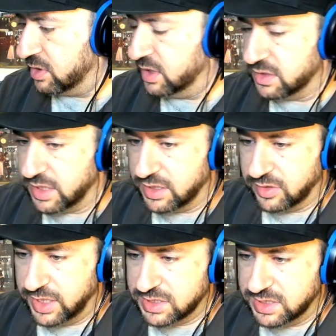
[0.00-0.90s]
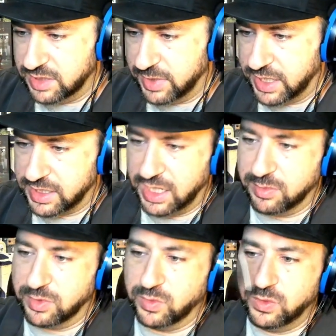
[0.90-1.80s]
Nintendo HDMI
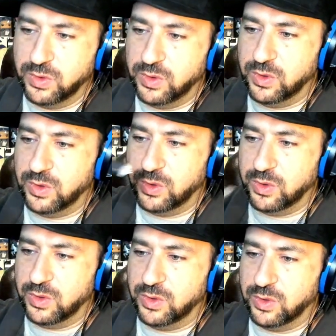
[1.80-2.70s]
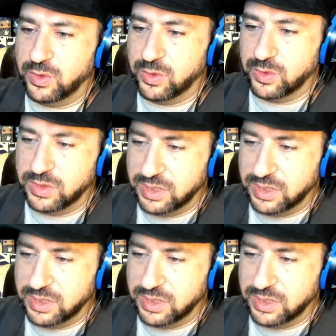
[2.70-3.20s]
cable. Woo!